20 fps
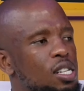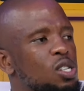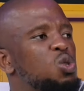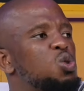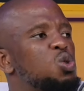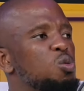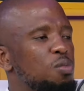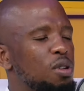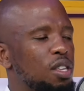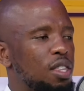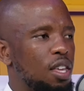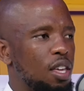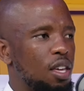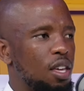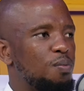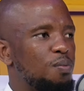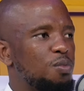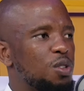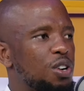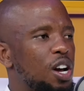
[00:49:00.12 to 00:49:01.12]
to be there,
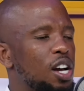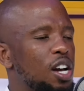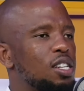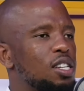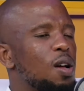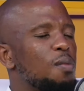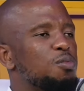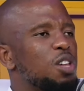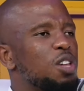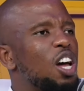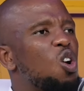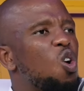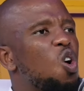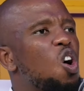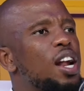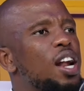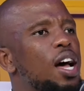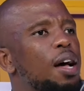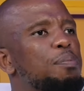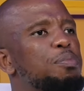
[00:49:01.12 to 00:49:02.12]
right? And
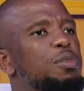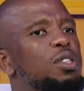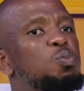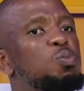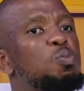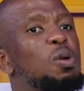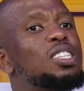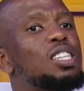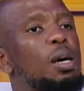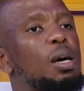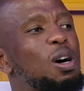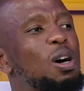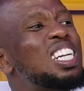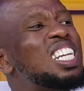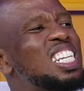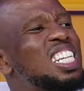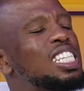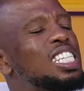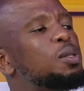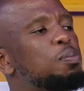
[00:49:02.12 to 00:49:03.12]
honor speaks about
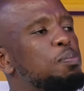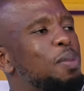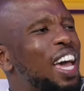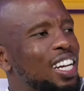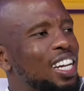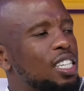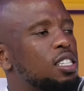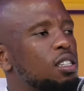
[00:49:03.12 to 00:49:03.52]
respect.